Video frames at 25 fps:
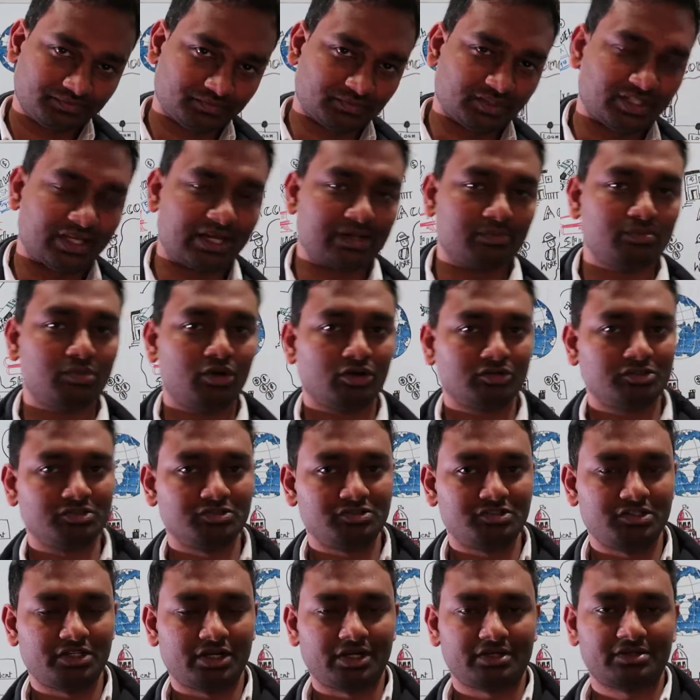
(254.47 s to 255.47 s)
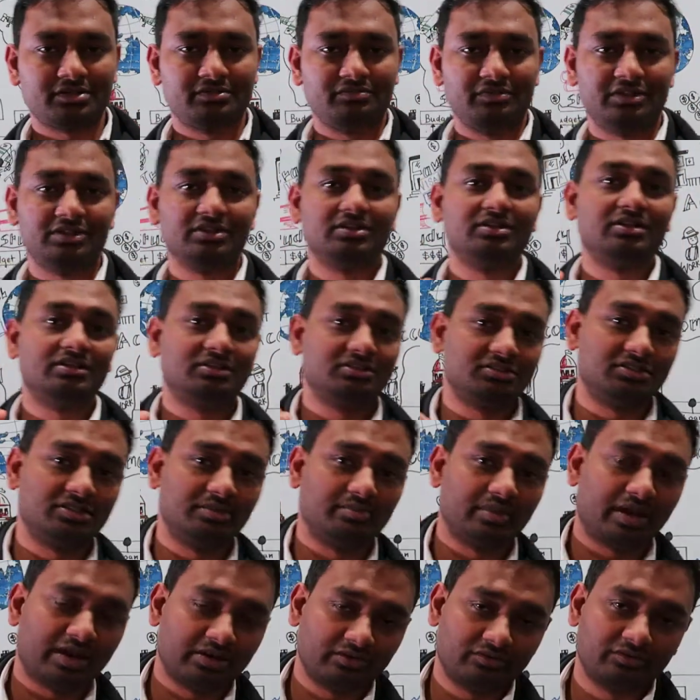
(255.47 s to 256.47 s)
that box is checked, whether there is
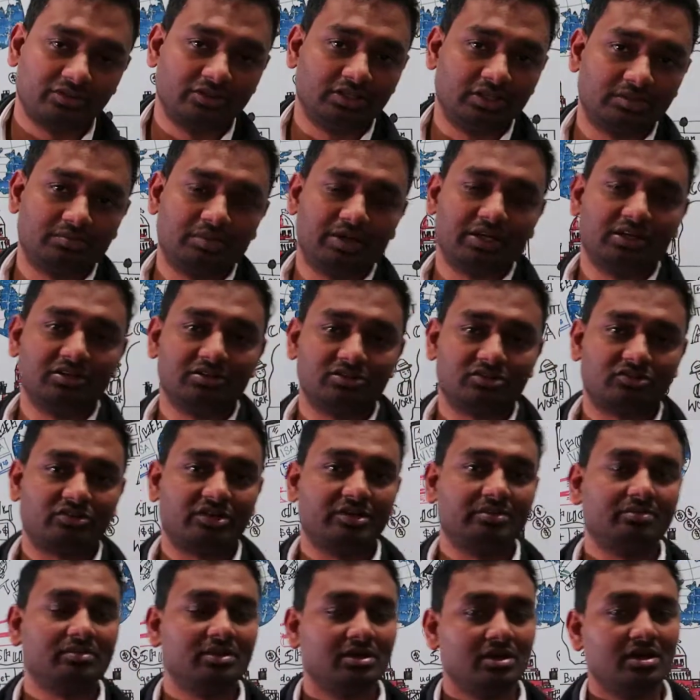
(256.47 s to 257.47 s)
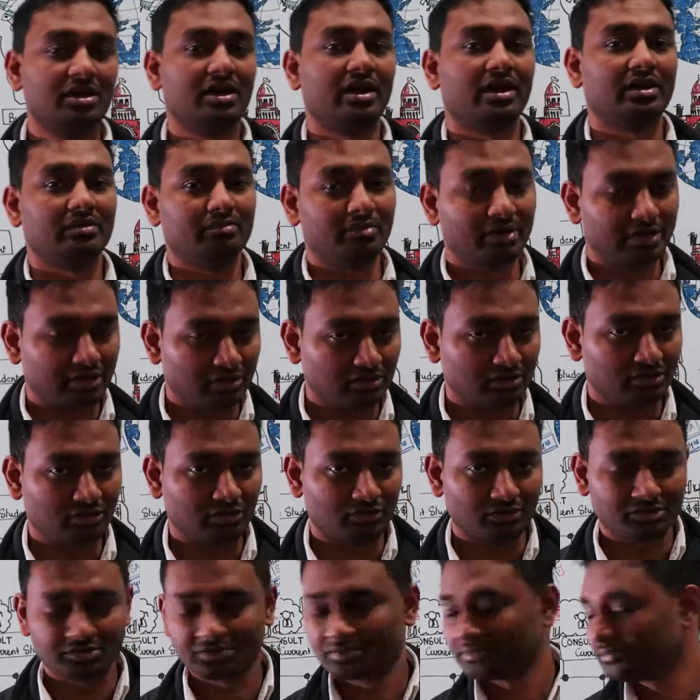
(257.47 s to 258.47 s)
demand for that particular stream and particular
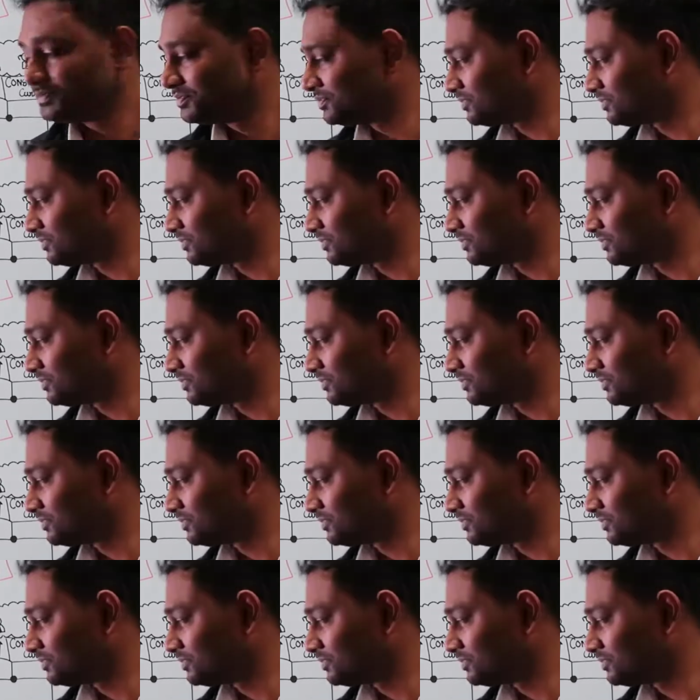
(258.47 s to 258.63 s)
course.